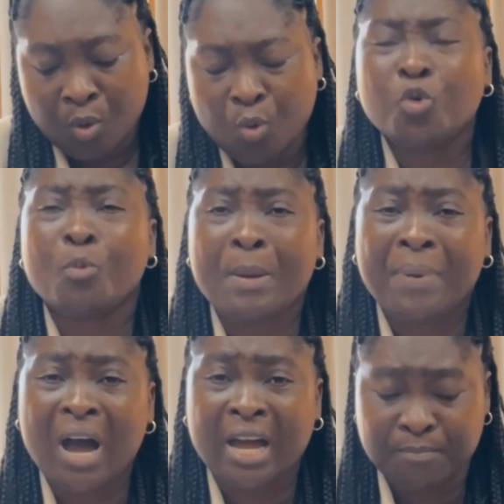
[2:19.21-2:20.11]
Uno will
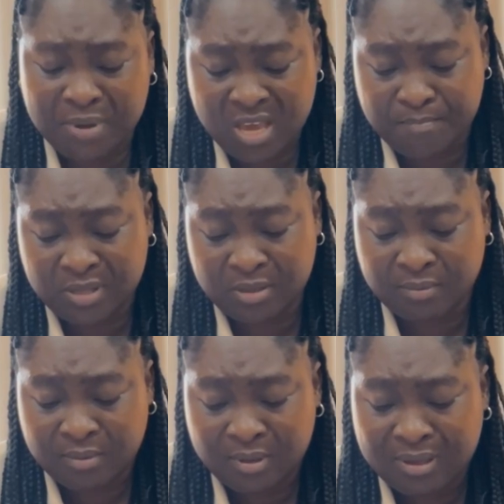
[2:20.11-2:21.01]
pardon
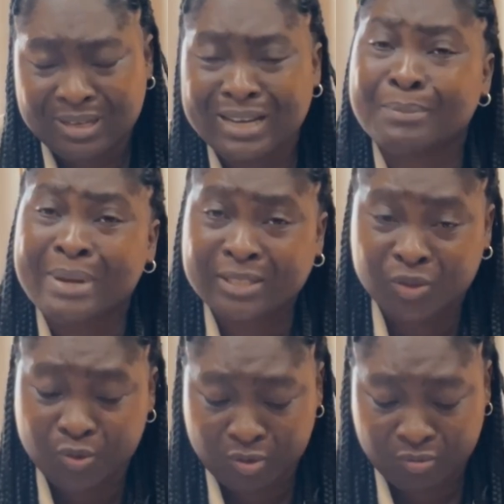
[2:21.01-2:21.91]
people. God bless
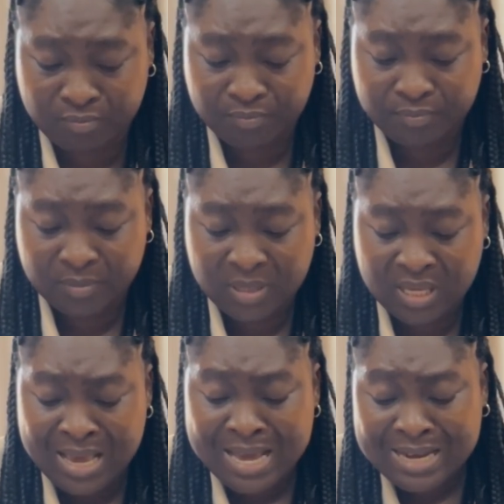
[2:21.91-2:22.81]
uno.
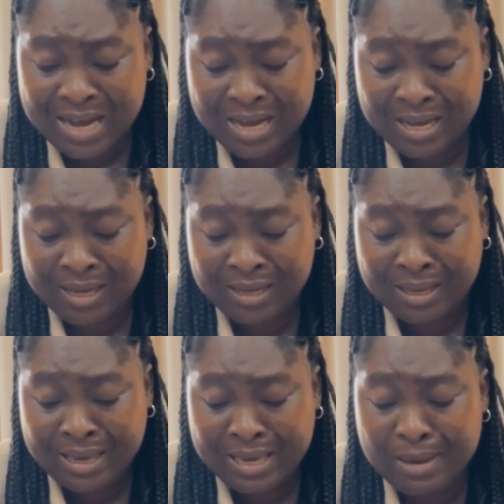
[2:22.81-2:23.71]
Cause
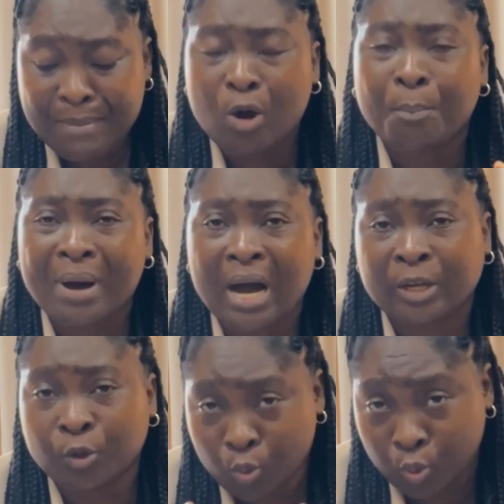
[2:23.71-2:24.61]
him a go
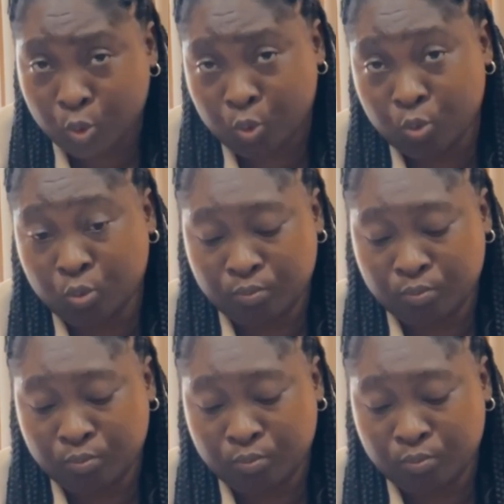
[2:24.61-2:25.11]
pardon uno too.